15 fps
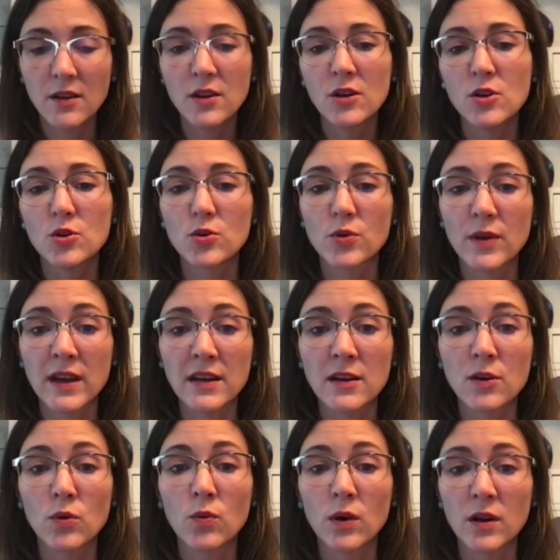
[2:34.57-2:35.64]
who created a
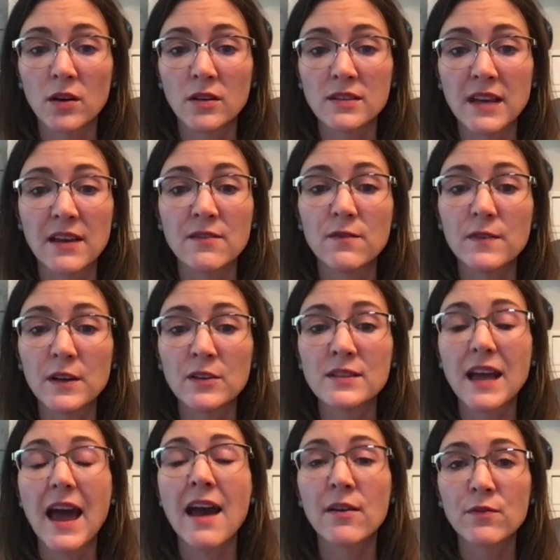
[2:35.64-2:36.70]
world and filled
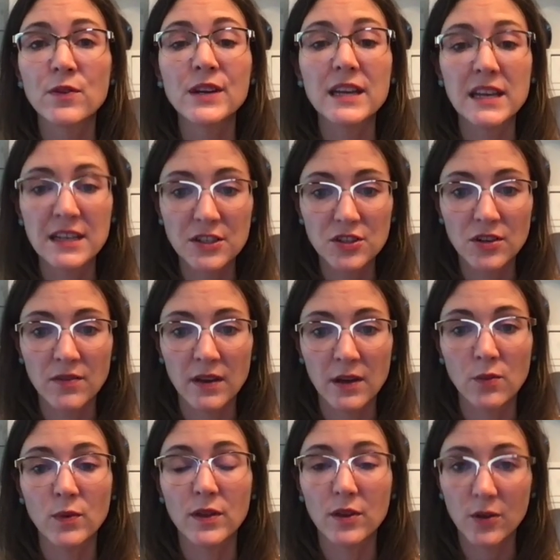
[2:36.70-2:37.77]
every inch of it
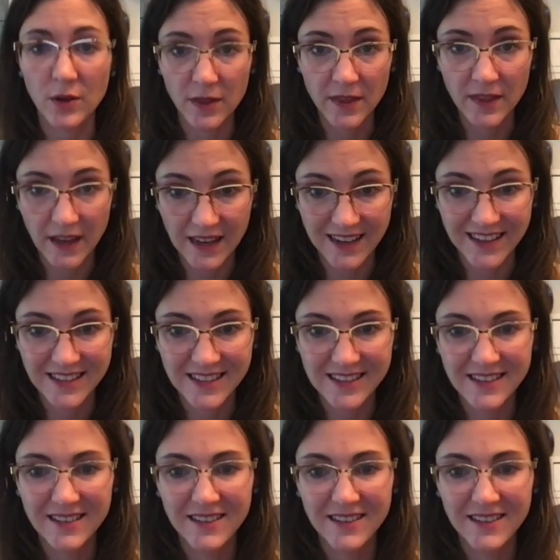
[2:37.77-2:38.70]
with good things.